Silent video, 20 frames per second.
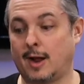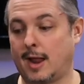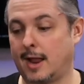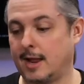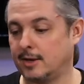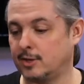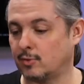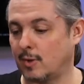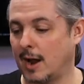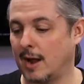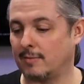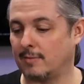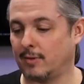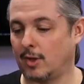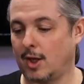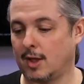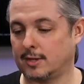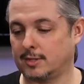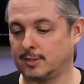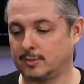a drive
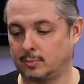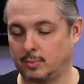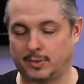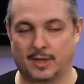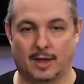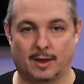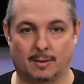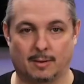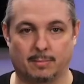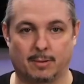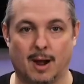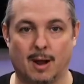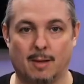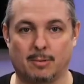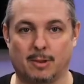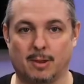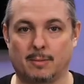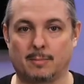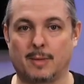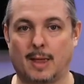loss without a
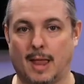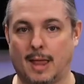problem,